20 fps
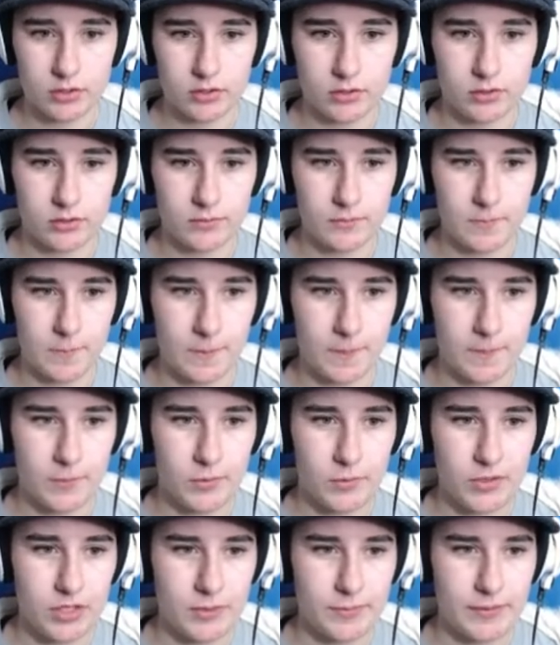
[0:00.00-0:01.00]
Why don't you play
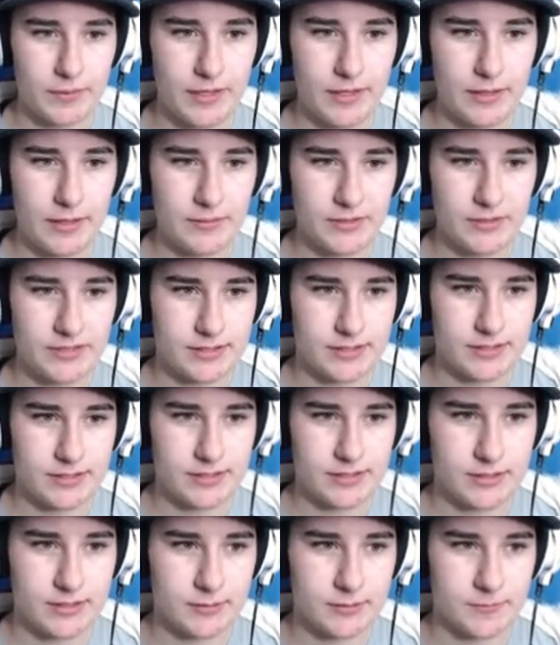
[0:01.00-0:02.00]
with your sister?
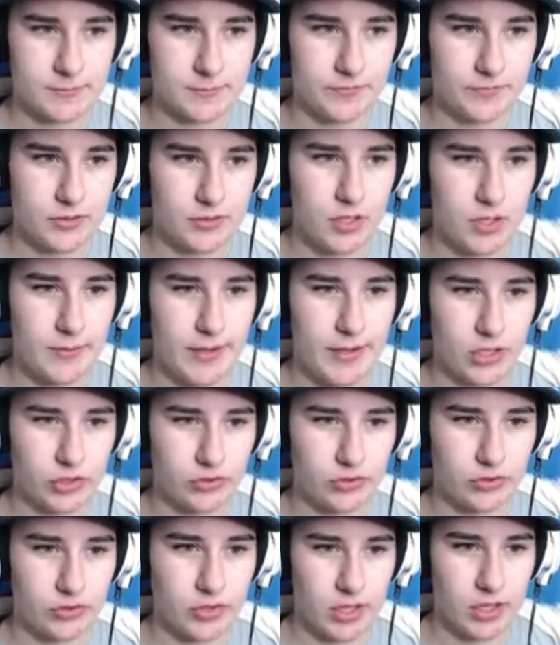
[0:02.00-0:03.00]
Talk about
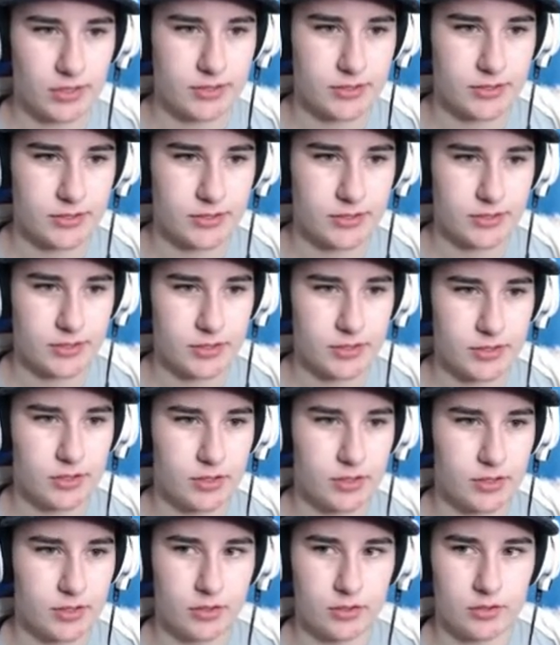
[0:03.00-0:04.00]
trucks.
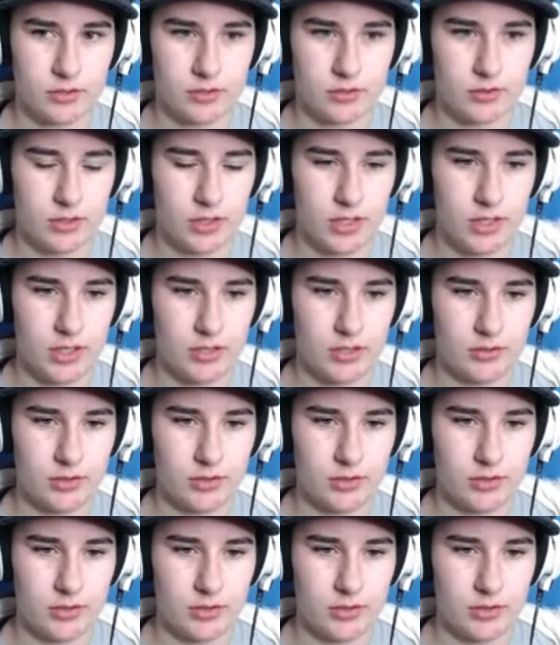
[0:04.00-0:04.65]
I don't know.